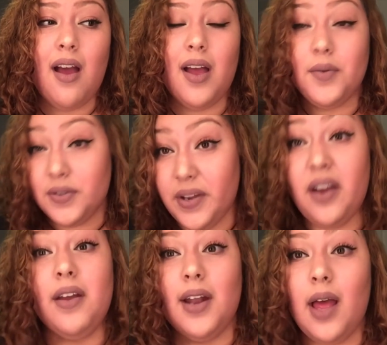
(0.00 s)
I was
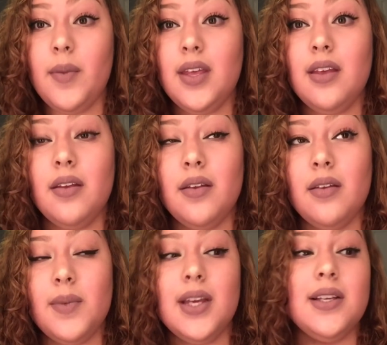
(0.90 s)
very unhappy
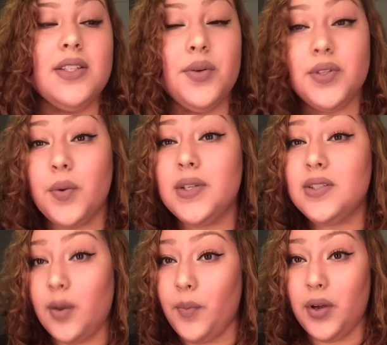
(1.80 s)
because there was
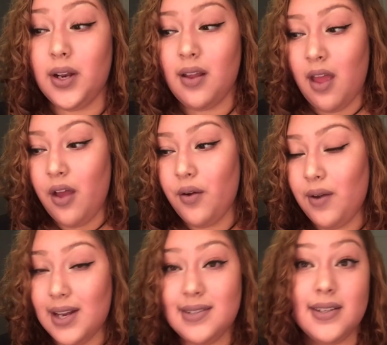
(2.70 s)
always someone who
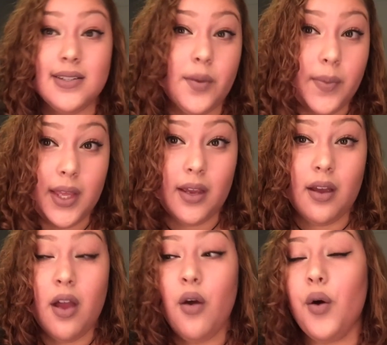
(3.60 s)
had to say something
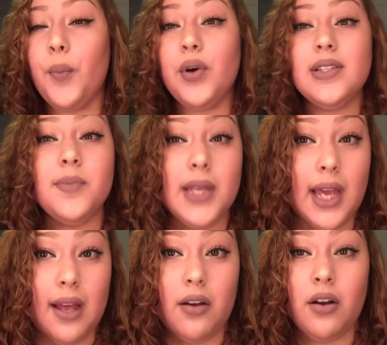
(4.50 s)
or point something
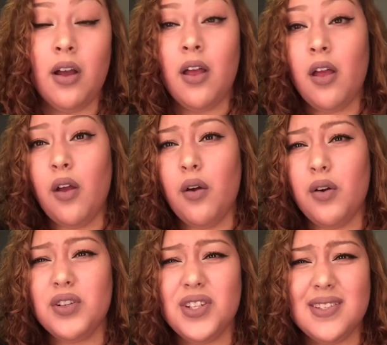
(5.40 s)
out
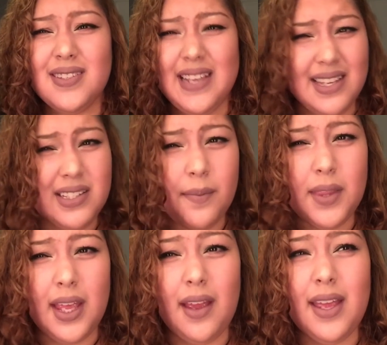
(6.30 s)
or just say
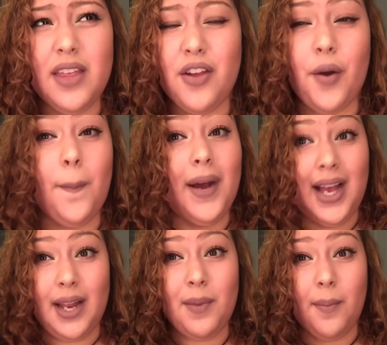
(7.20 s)
something either
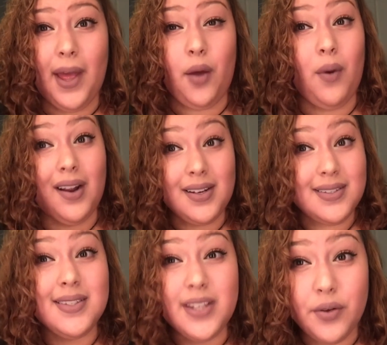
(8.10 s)
behind my back where I could
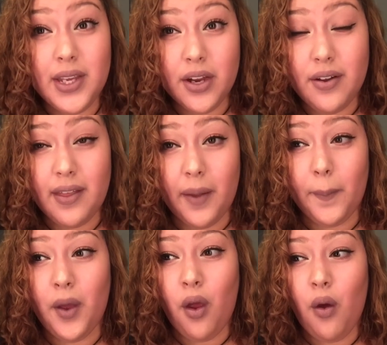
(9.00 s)
still hear
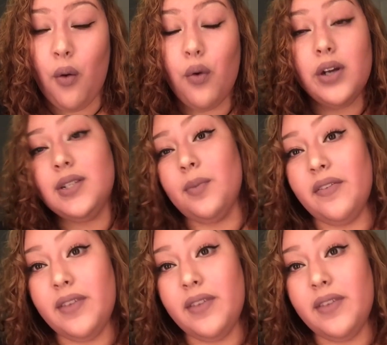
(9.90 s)
them or to my